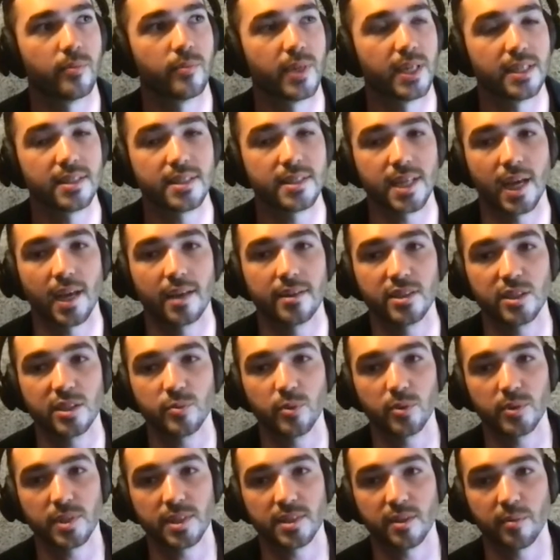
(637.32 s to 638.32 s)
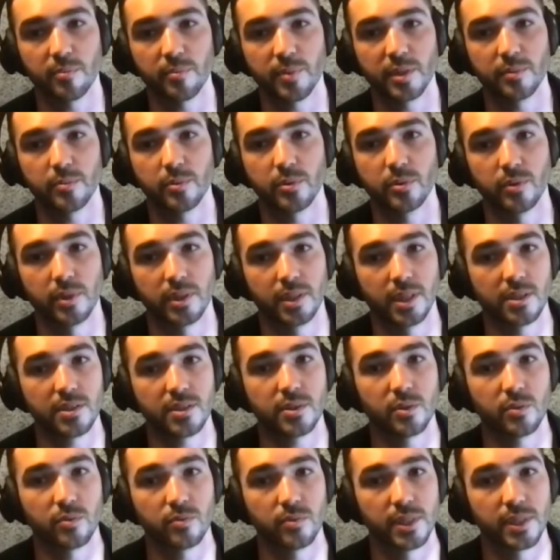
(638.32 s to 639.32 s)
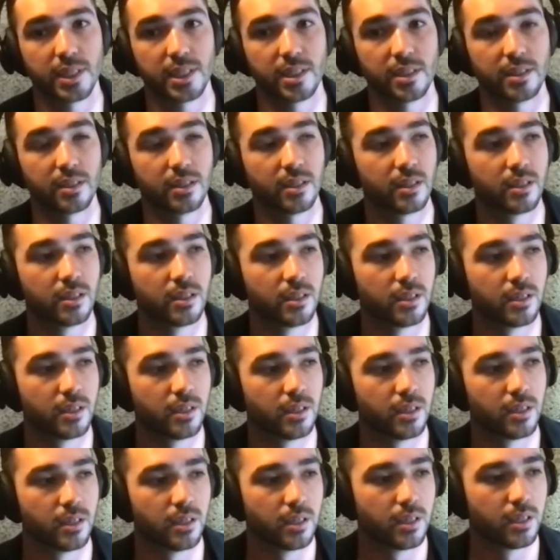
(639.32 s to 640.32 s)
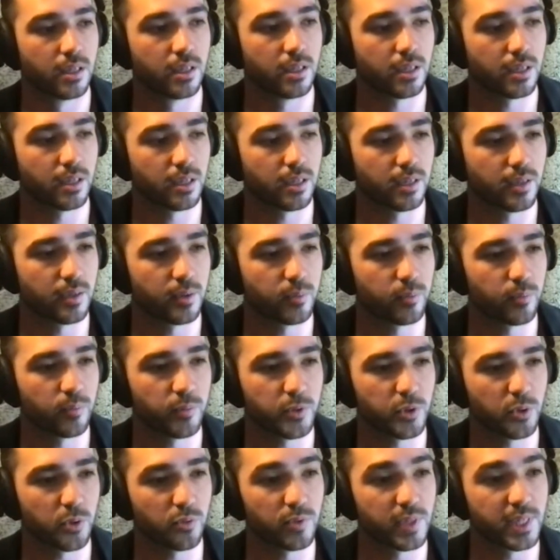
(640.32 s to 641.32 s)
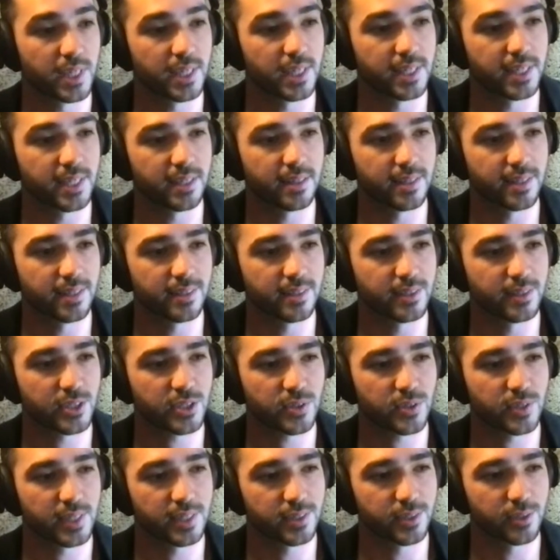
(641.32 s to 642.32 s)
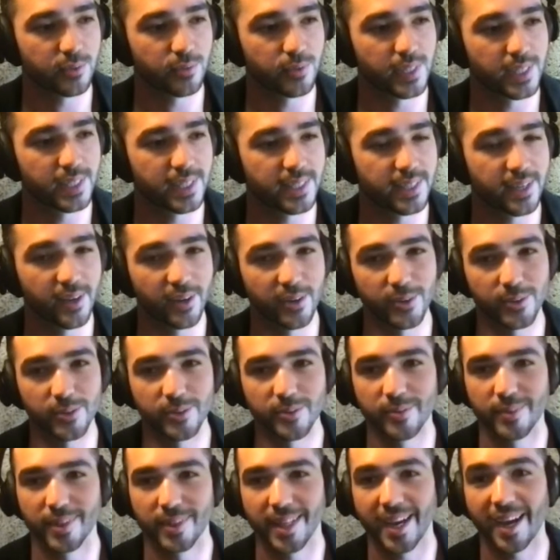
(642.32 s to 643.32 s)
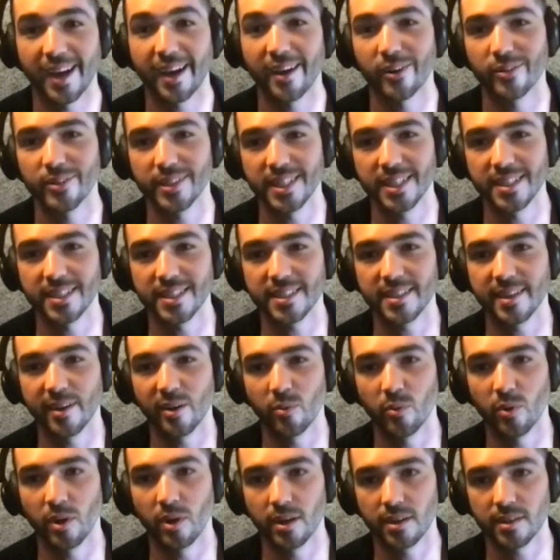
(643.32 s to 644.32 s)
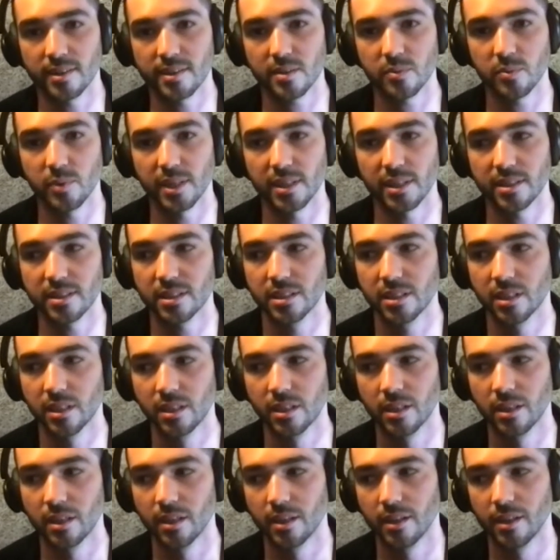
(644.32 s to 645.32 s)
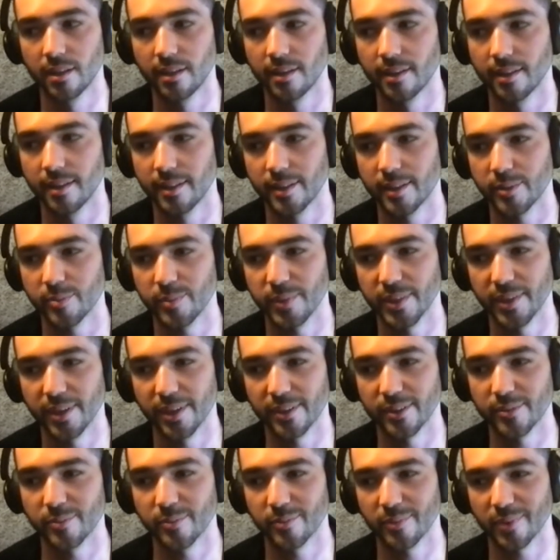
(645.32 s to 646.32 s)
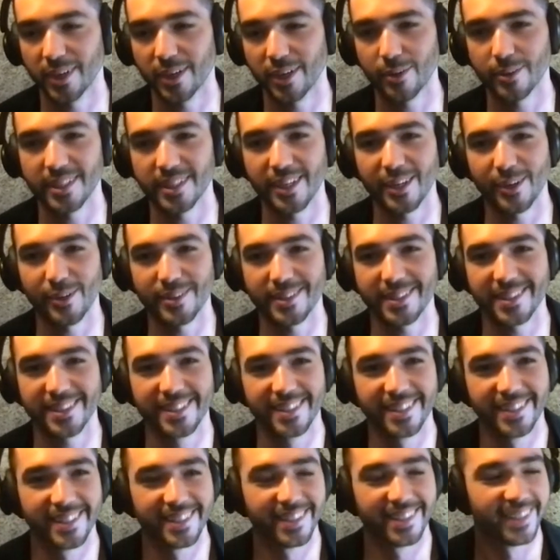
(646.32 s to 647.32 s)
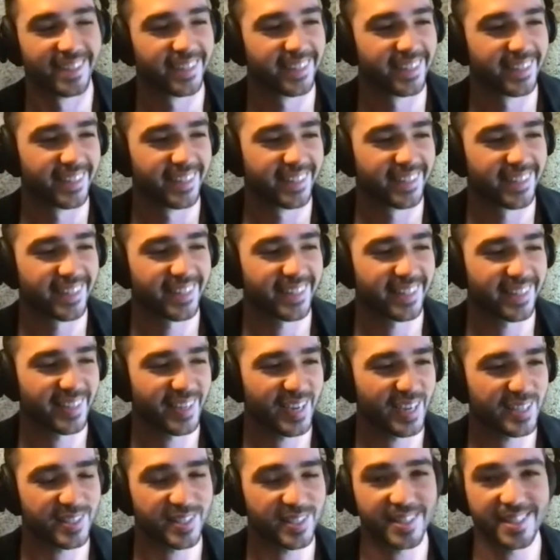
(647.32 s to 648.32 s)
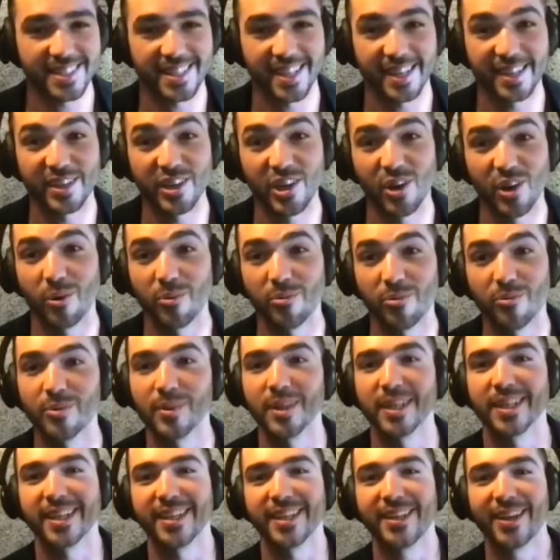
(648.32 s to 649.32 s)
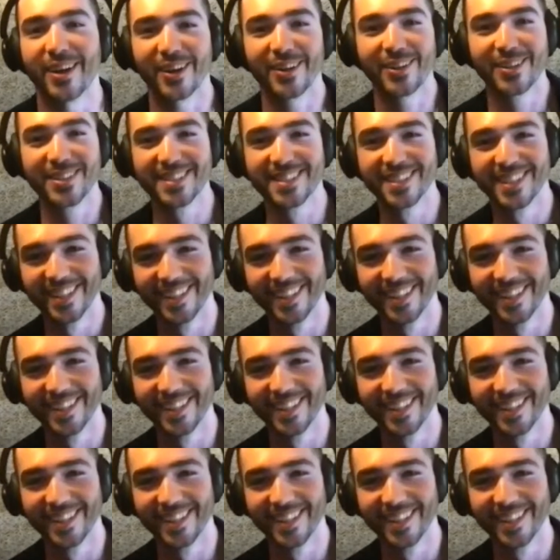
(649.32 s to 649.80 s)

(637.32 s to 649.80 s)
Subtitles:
intangible to some people unless you're really in the industry and you really know how the internet works, which I would hazard to say no one really knows.